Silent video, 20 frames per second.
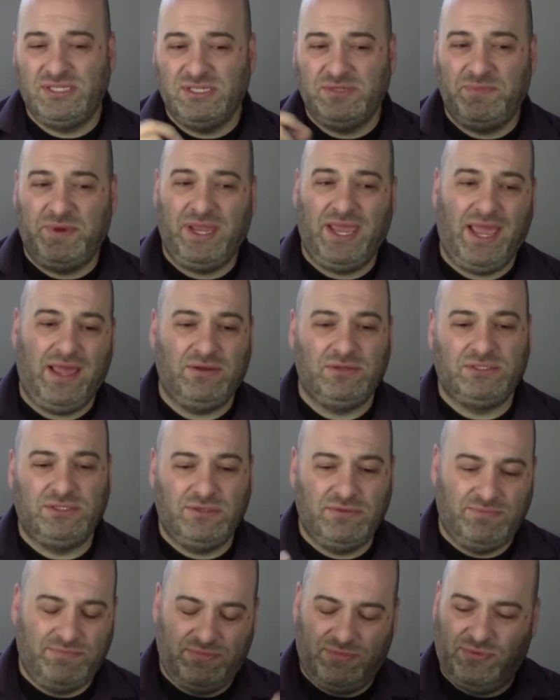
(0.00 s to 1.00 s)
my how
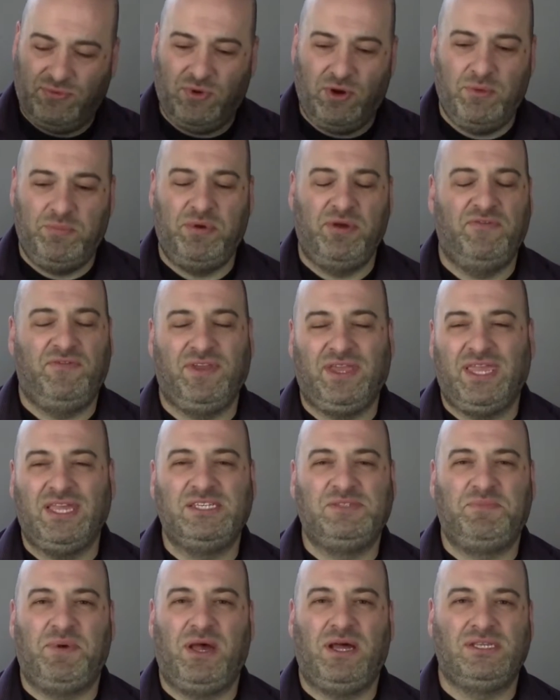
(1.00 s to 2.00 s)
to throw a perfect
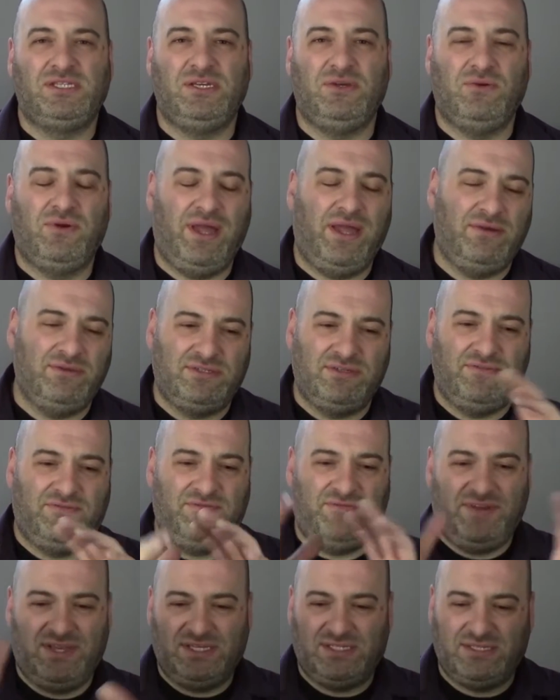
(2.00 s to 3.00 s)
kids party or how to
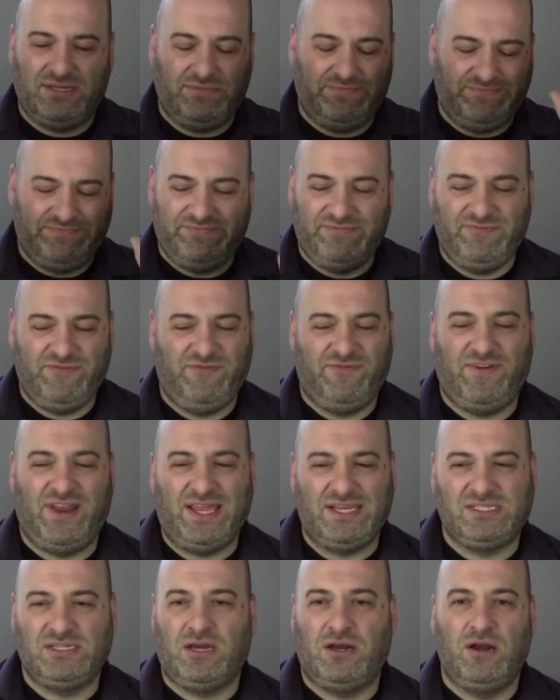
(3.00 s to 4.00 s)
fix a
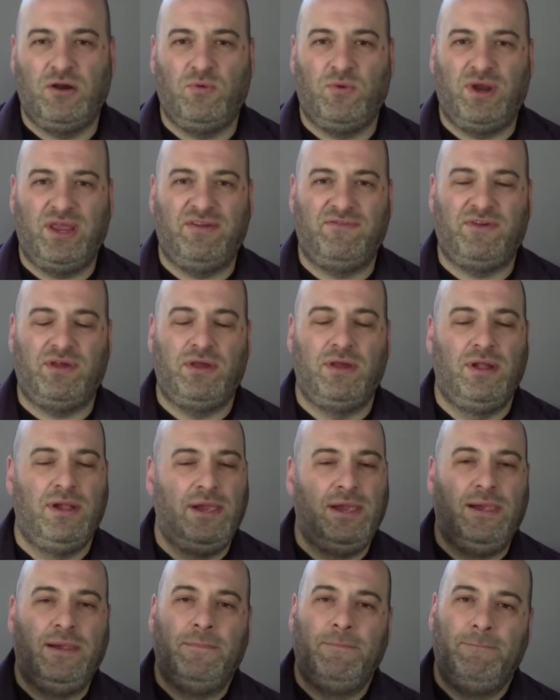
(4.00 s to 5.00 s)
flat tire or whatever.
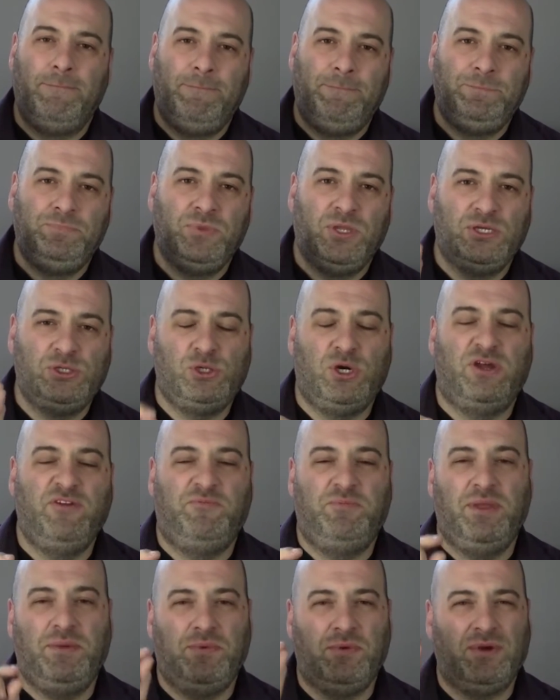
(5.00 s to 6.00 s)
Drive
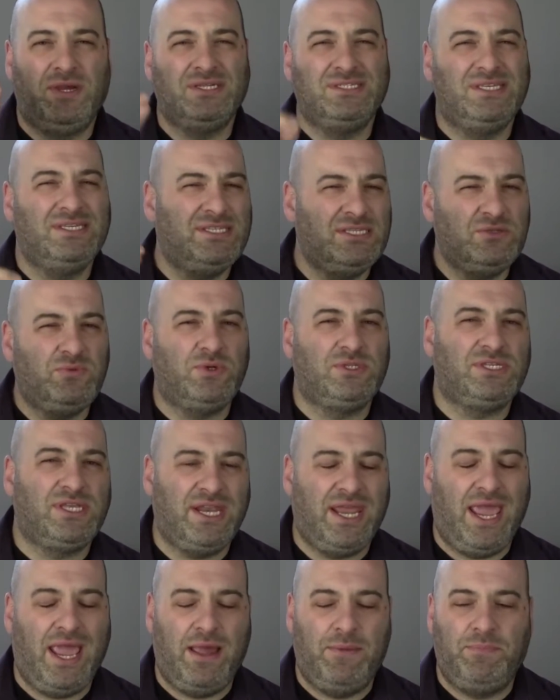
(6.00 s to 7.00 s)
people, because this is what's
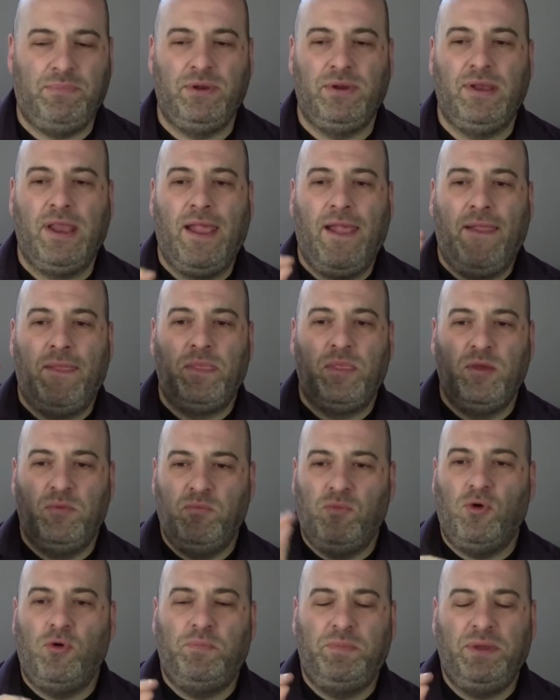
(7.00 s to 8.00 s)
going to happen. The
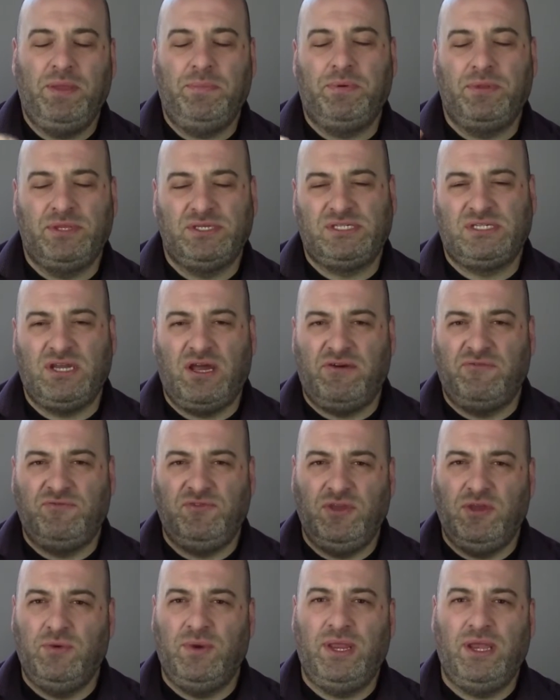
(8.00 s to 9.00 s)
more people that start
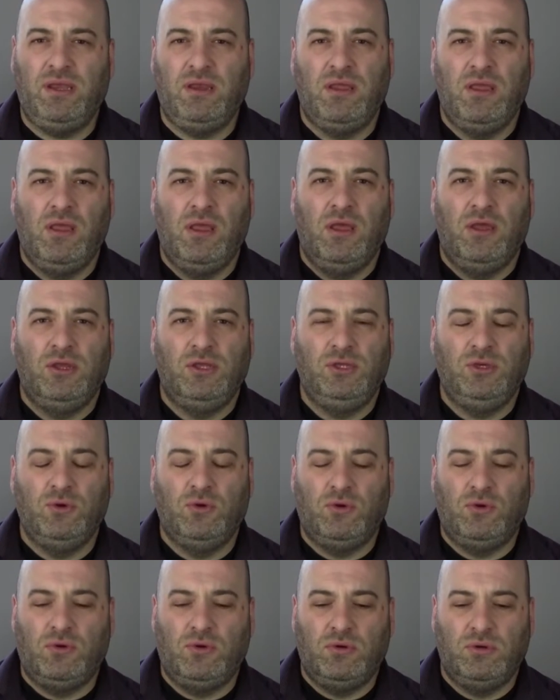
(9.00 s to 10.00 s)
viewing
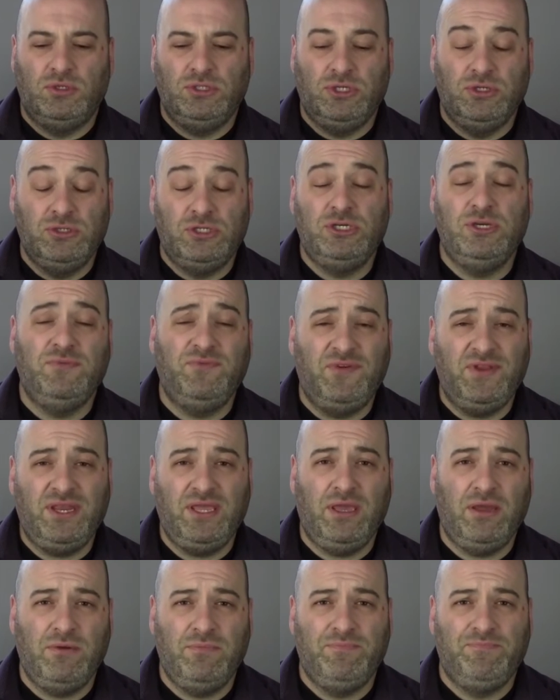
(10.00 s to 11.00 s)
your YouTube
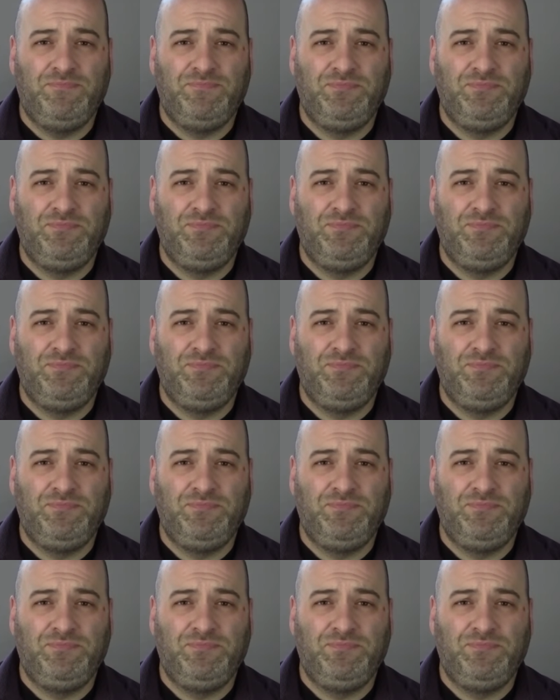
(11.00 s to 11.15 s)
video,